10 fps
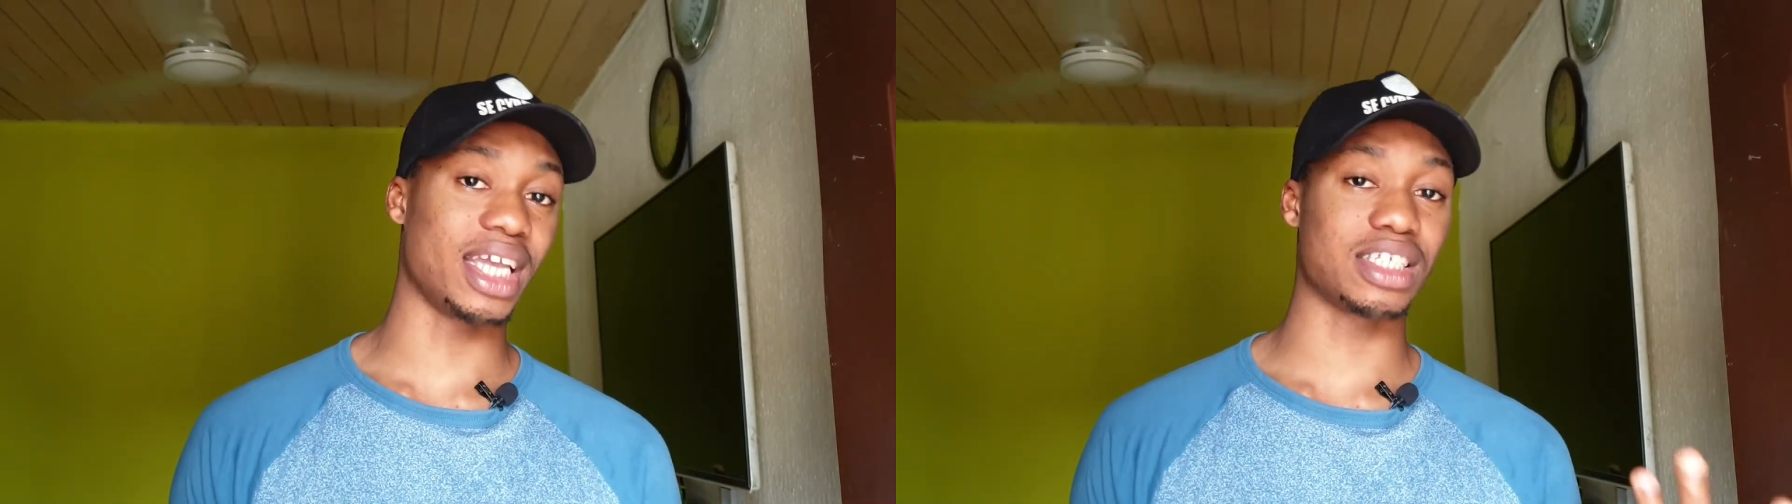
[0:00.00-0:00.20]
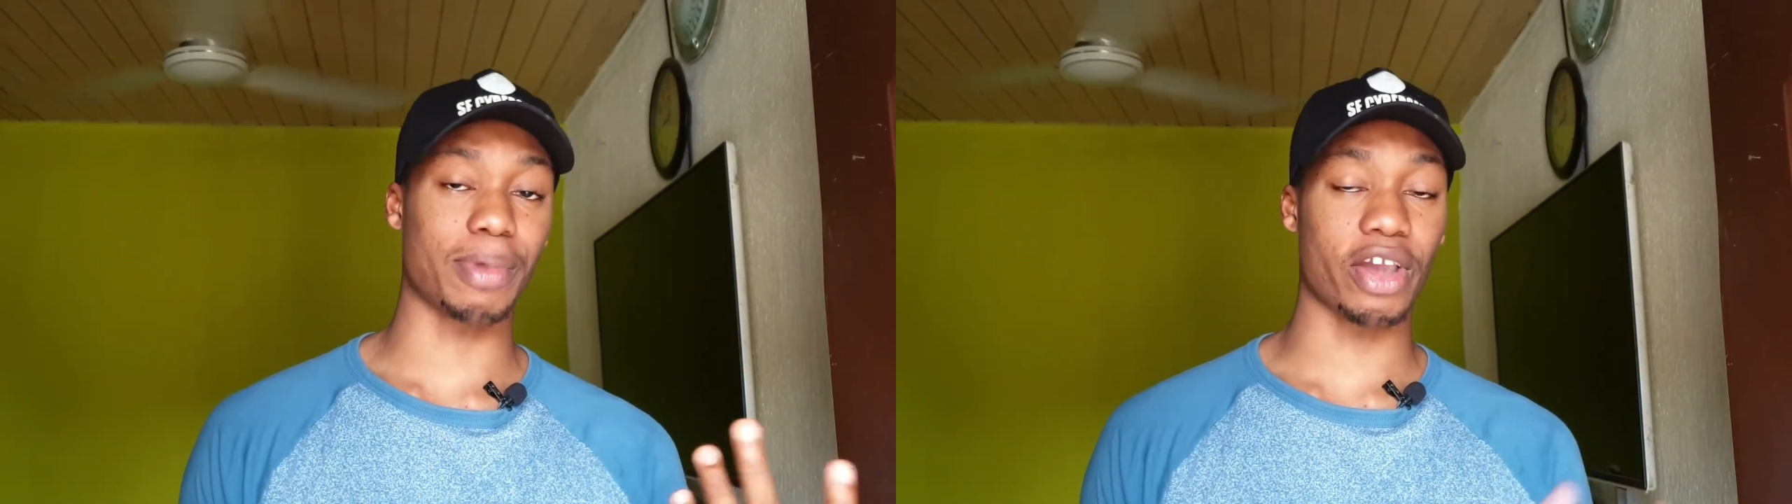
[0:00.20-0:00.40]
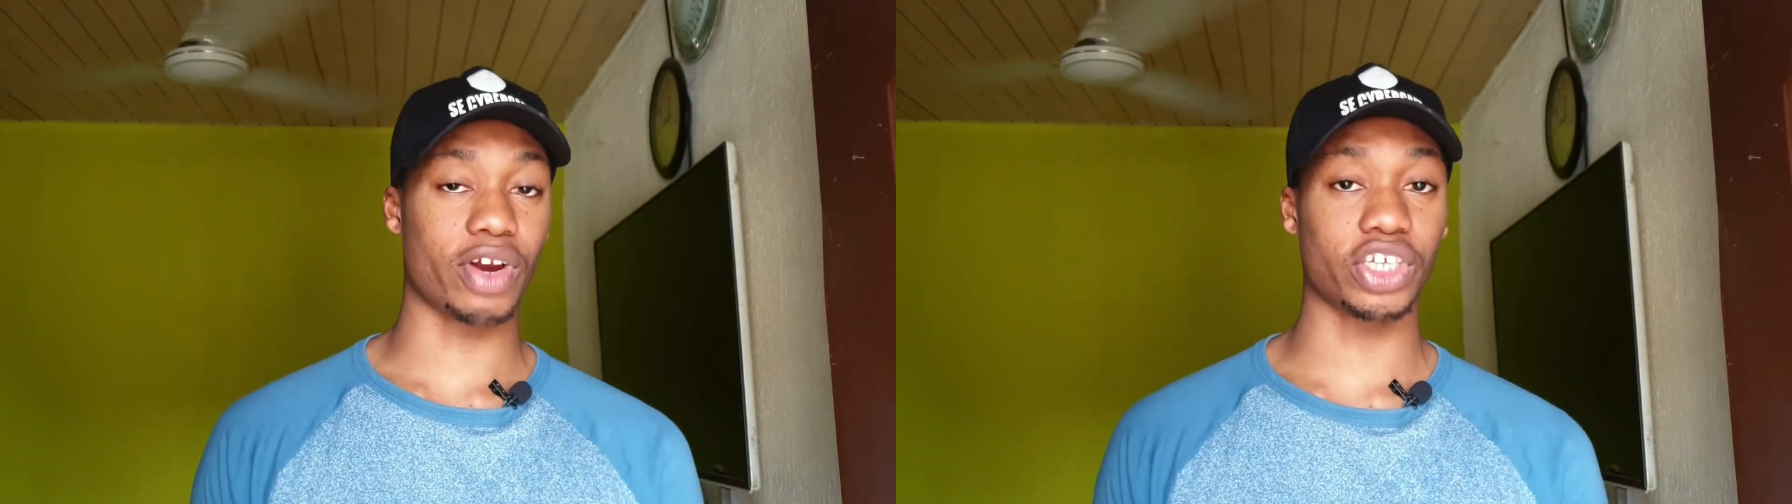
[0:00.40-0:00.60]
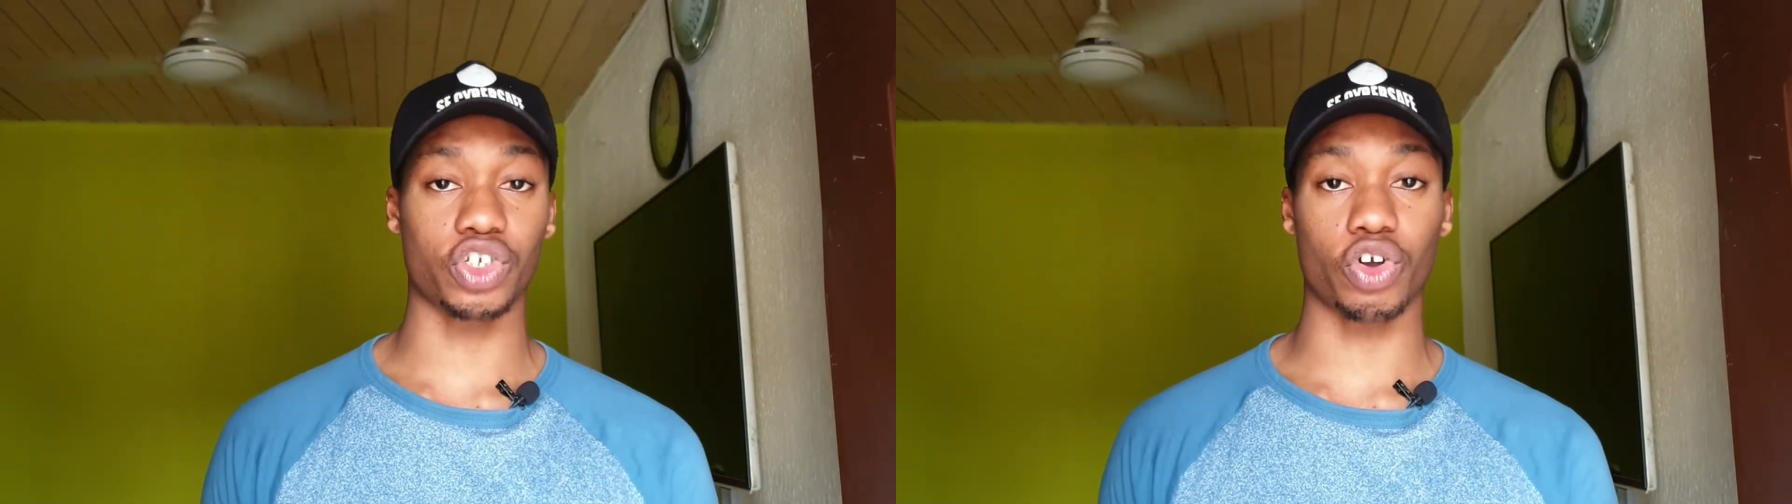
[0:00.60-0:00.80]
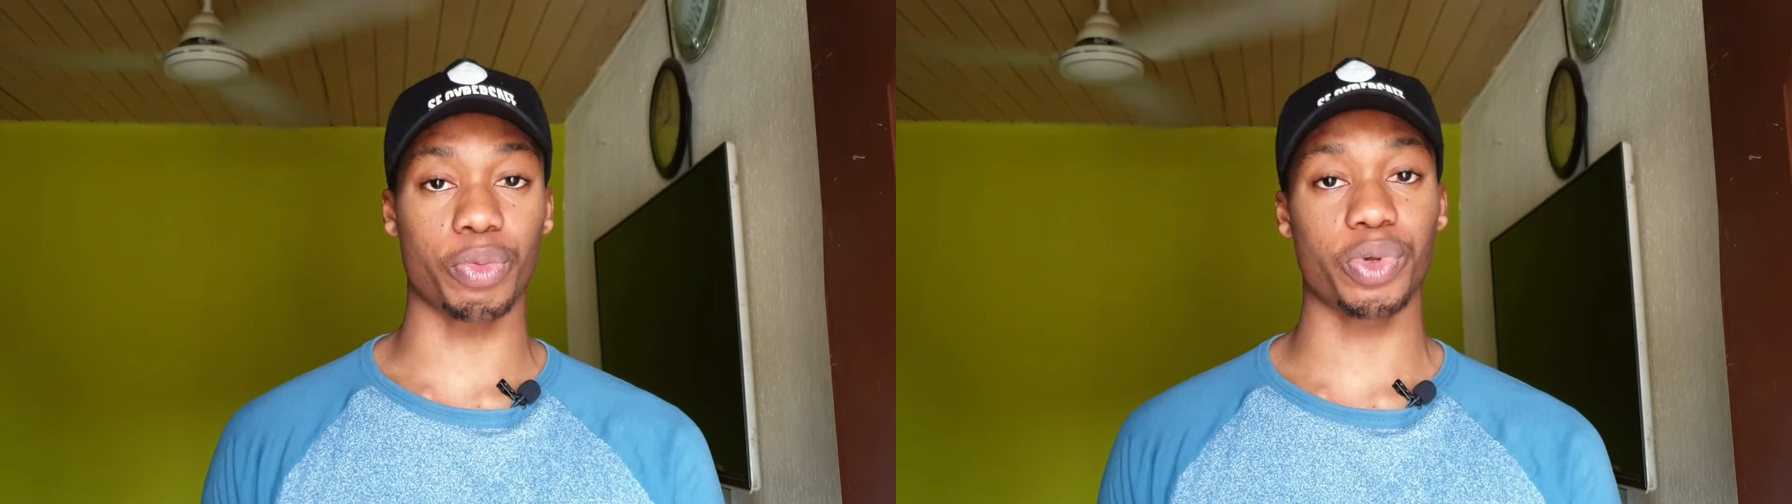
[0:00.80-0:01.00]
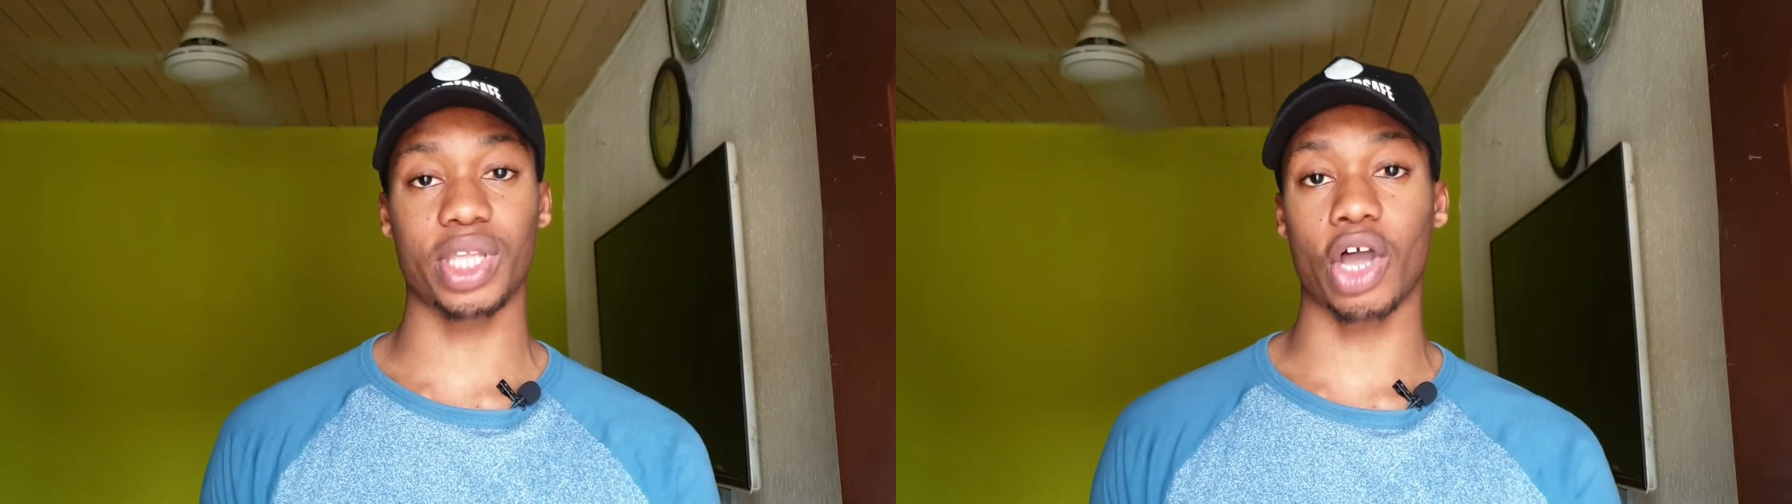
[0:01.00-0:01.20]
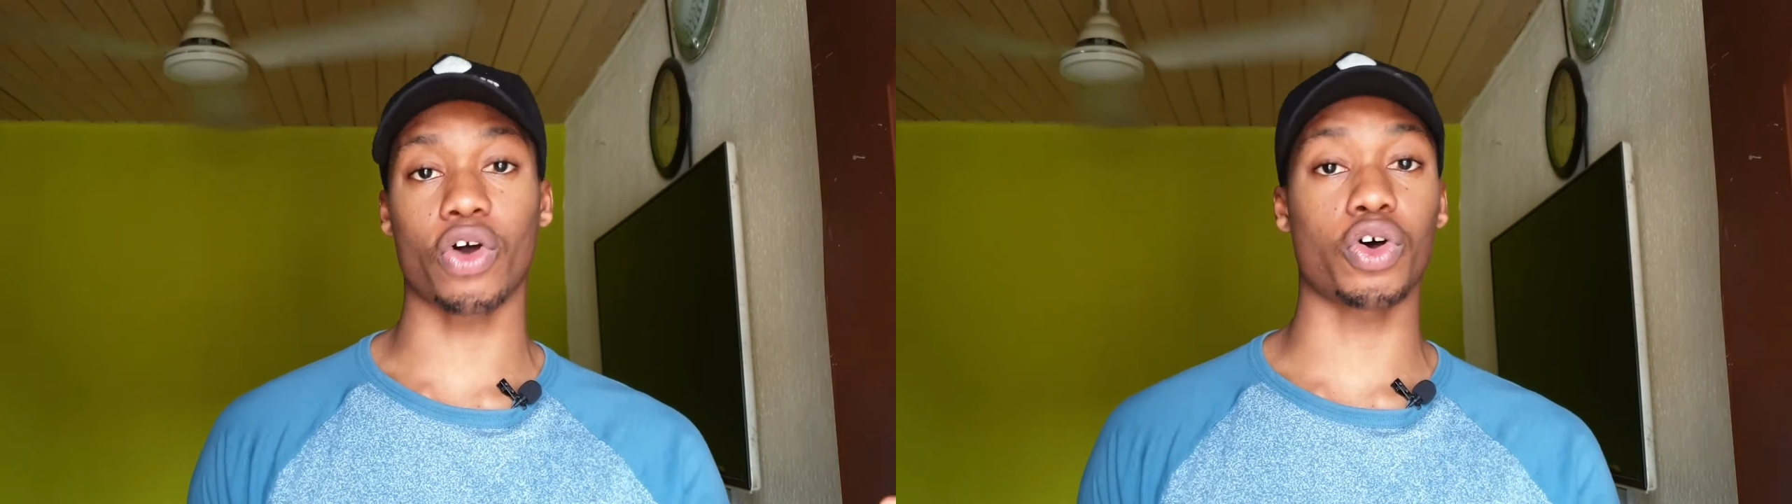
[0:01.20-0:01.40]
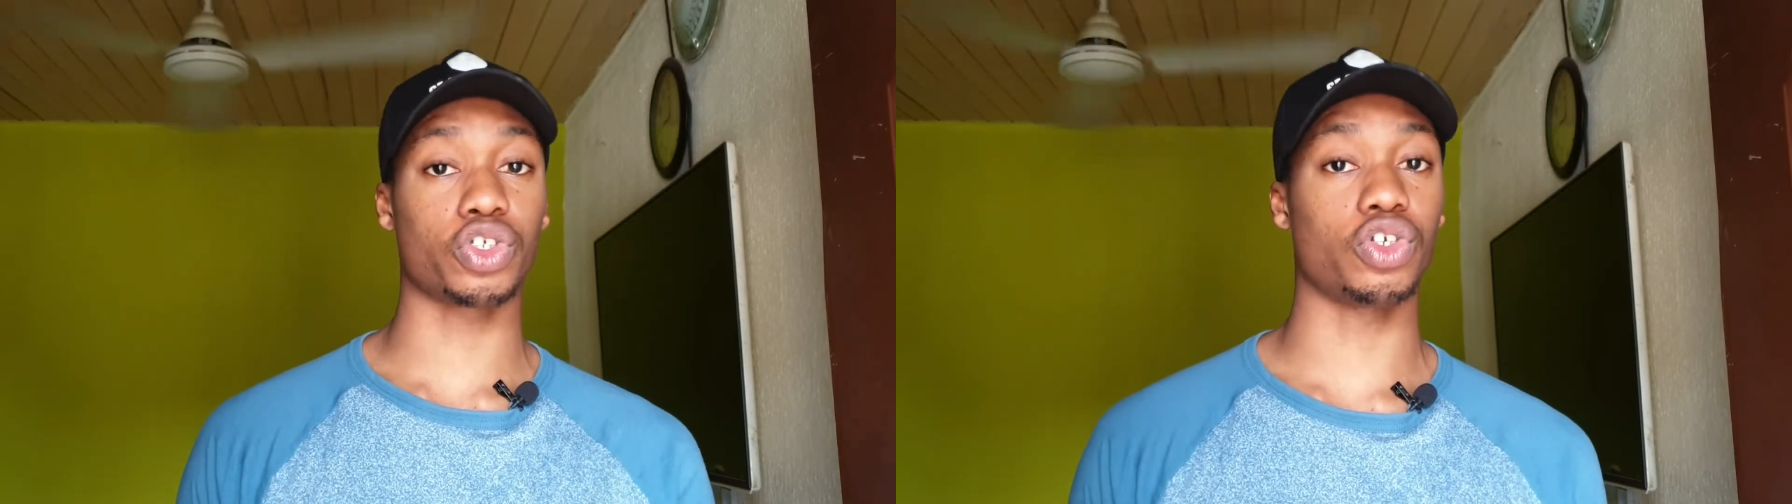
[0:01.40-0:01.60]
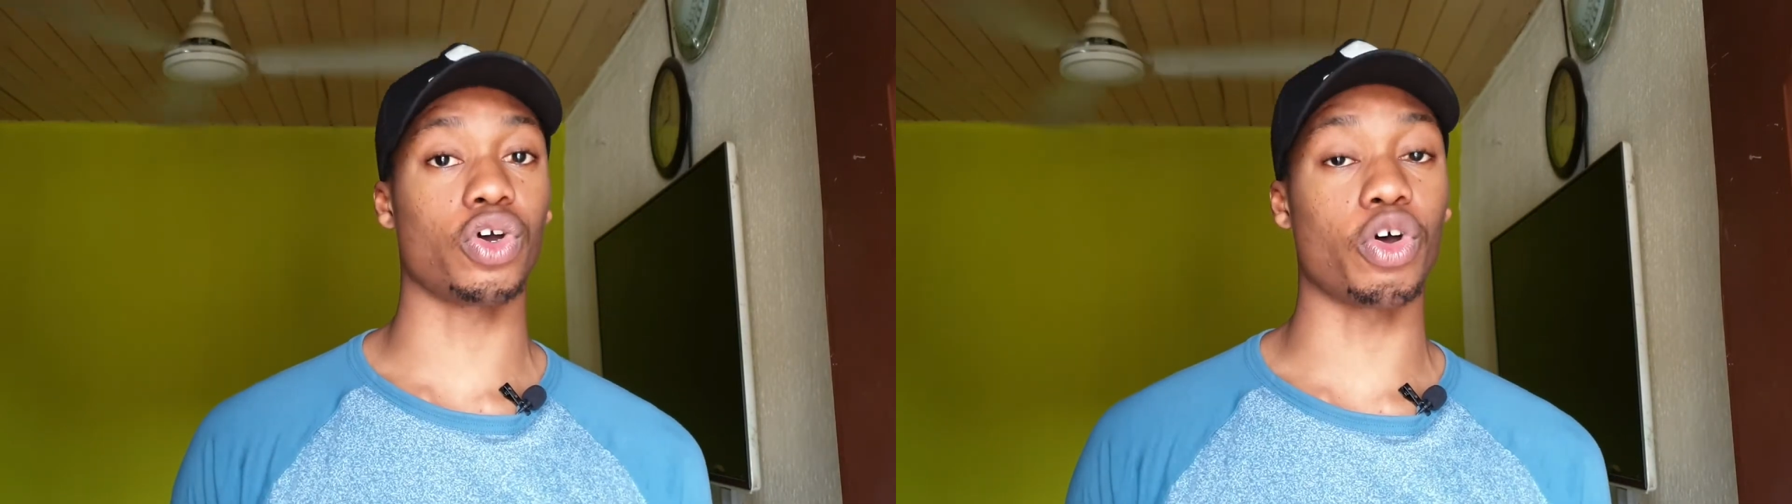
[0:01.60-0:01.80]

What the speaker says: it might crash your computer or cause your